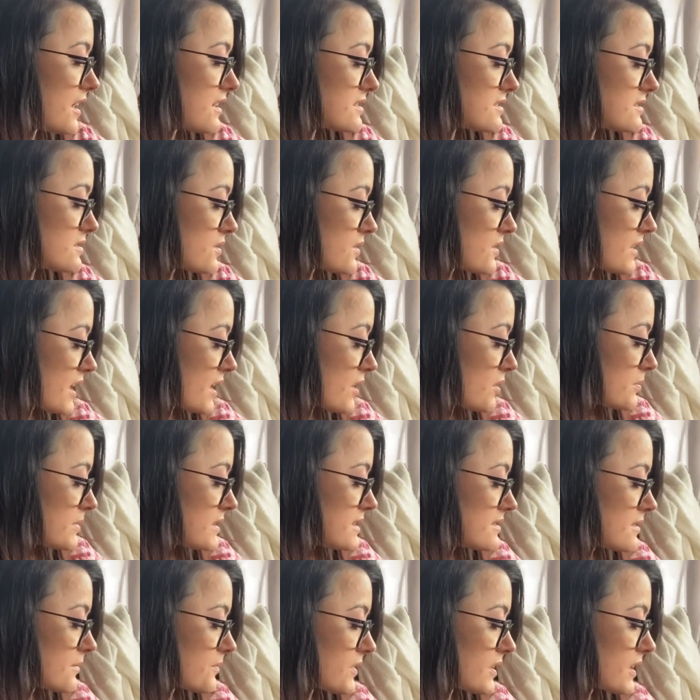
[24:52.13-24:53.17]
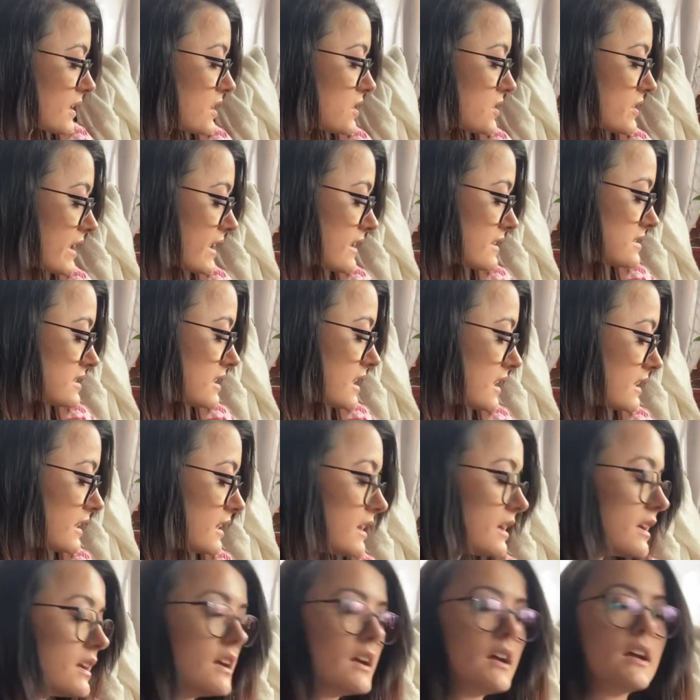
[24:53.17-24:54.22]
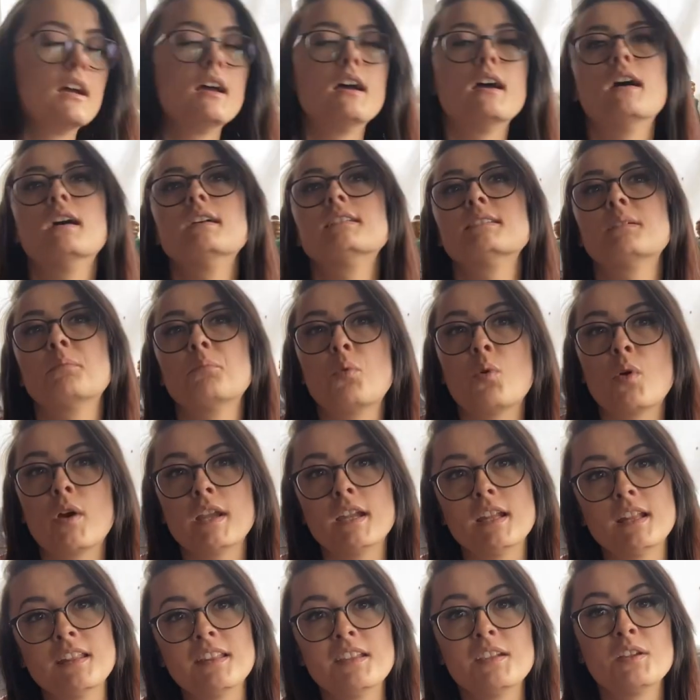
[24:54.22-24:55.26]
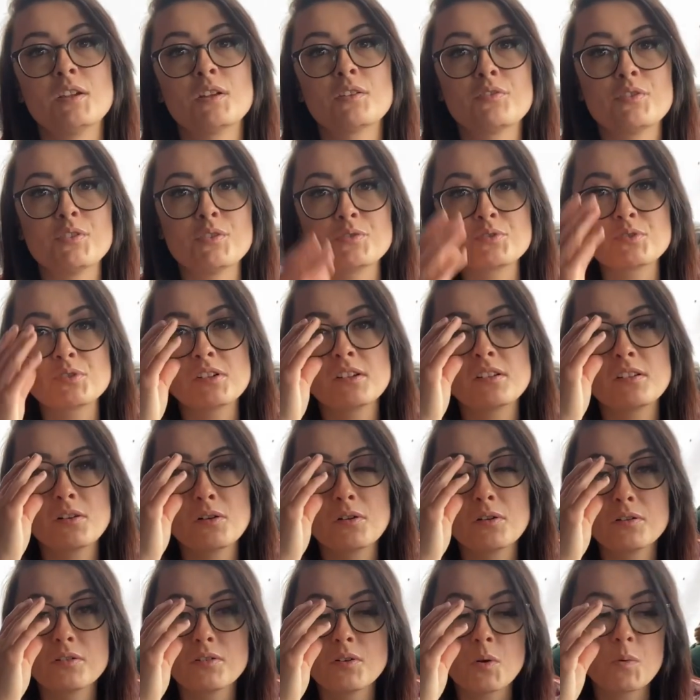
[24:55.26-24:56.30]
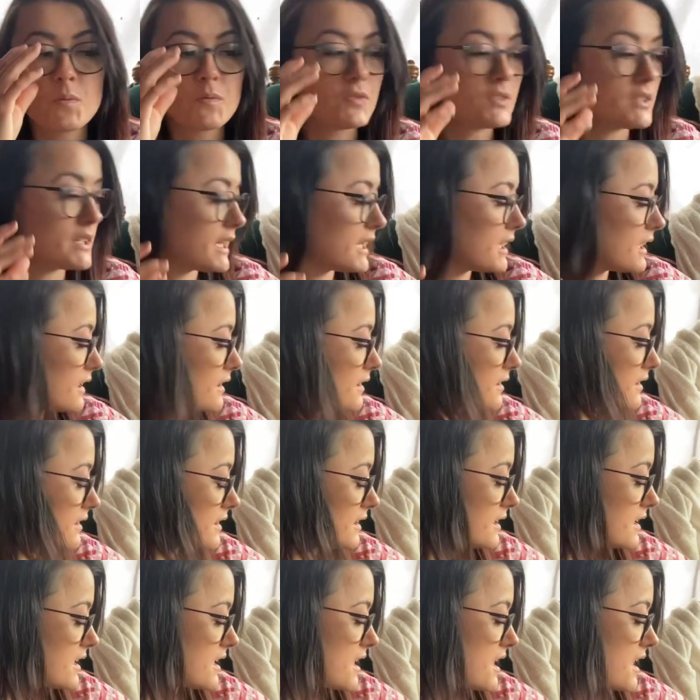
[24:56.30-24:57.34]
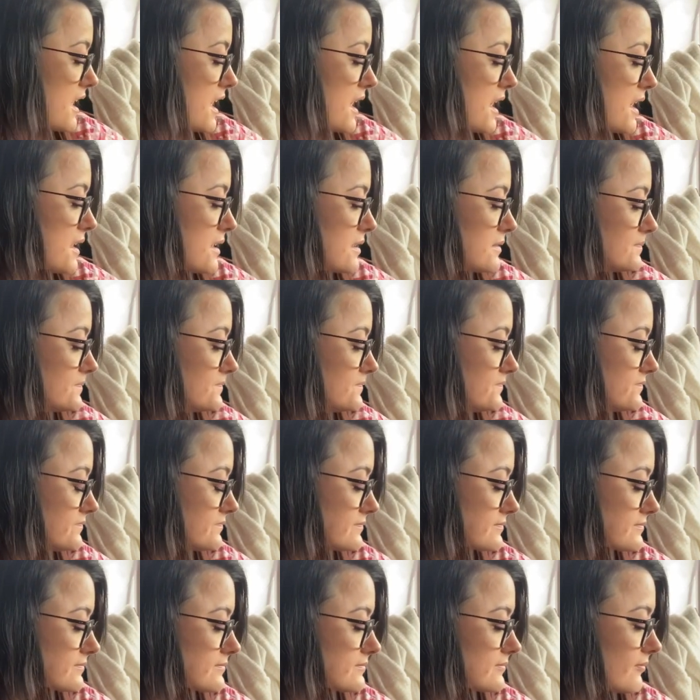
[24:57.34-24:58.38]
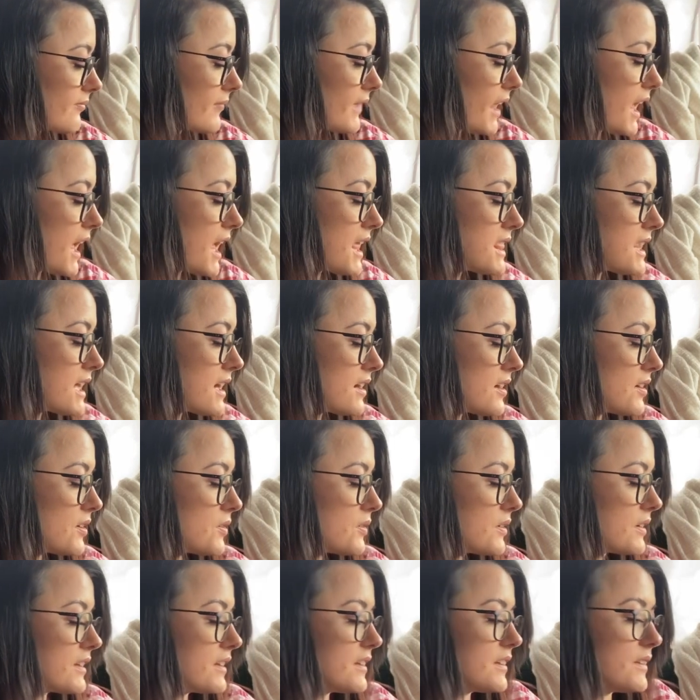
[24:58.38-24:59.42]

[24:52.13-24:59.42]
So that'll be something I'll cast on at some point in the near future, hopefully. And now